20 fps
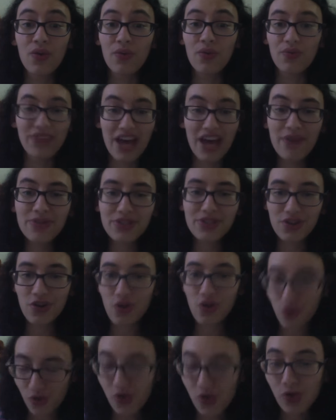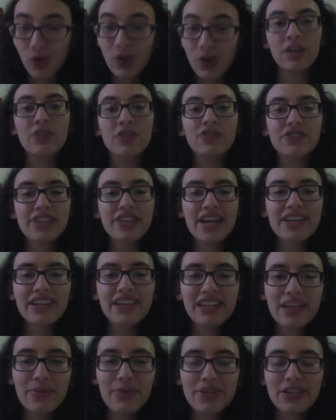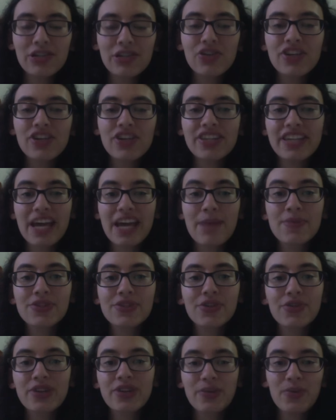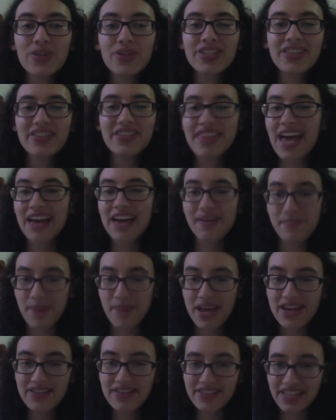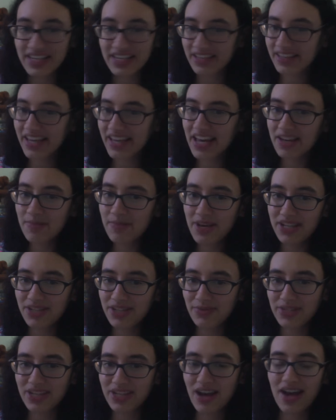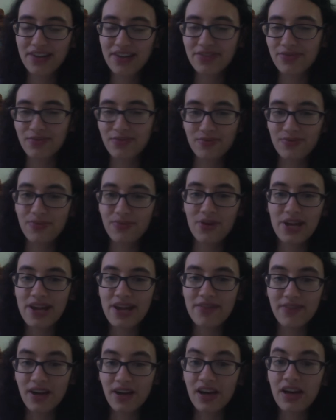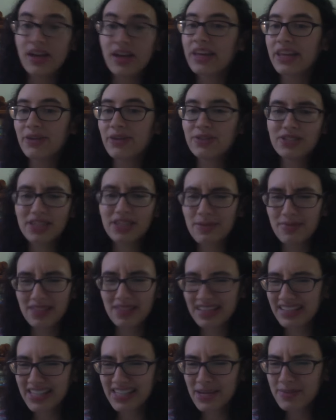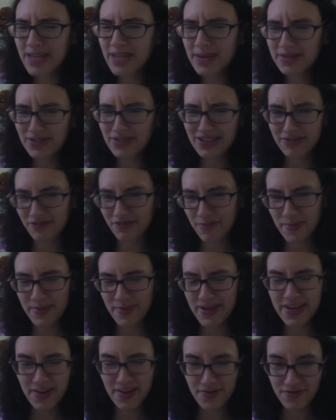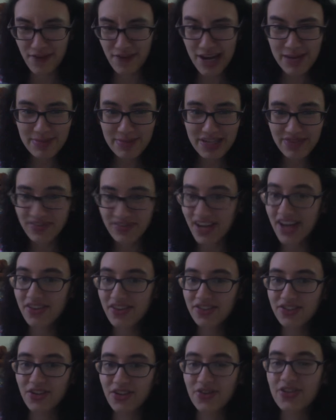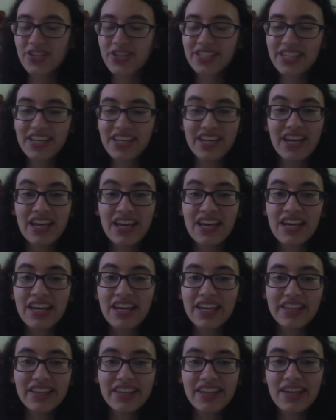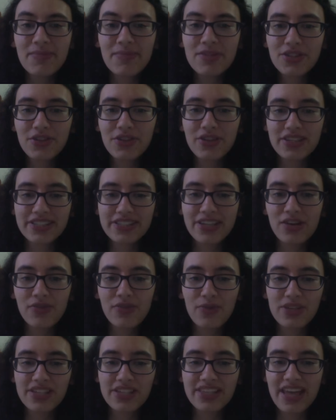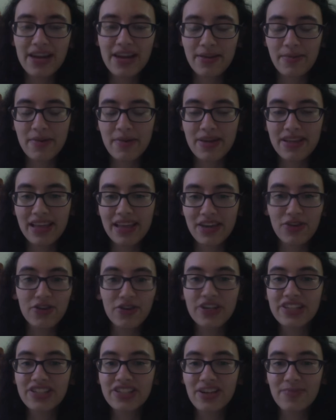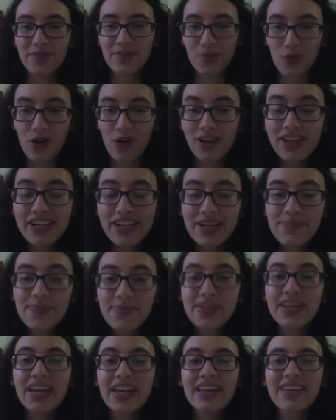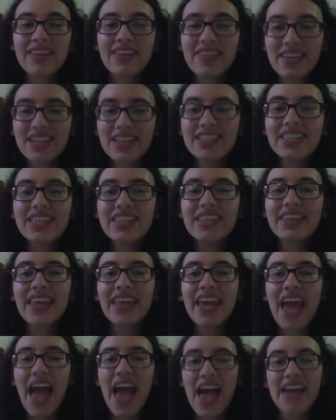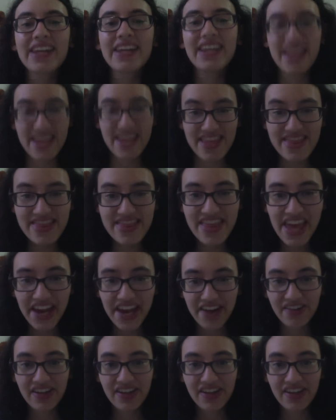That was cool. So technically, when you look at the episode, it wasn't that amazing. The animation was kind of whatever. There was sometimes it was like repeated frames even I could notice. And the episode itself wasn't that good in terms of quality, but the things that they had in there,